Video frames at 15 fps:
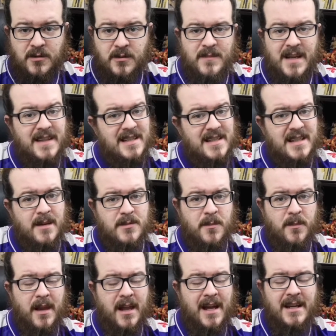And these tips
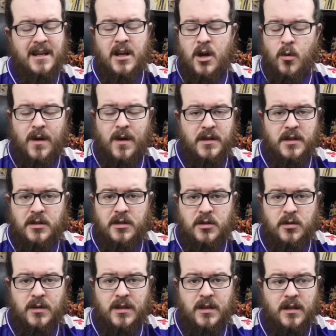apply whether you're
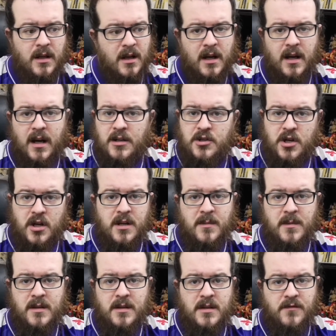doing a
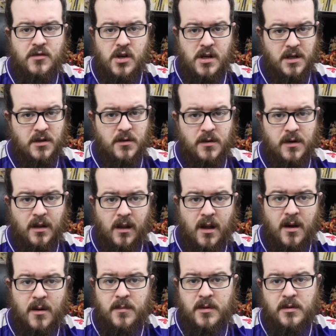journeyman, you've joined a new
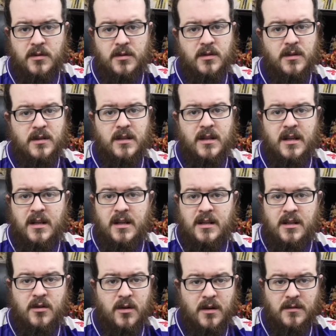club, you're doing,
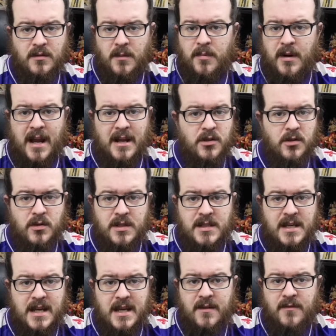you know, a brand new
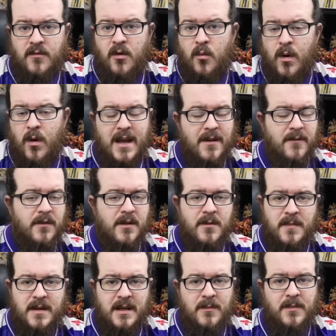save, whatever it
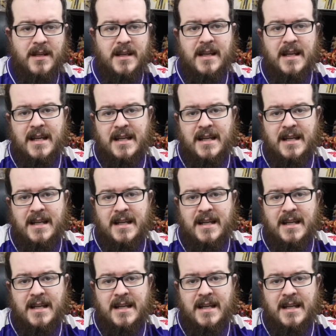may be.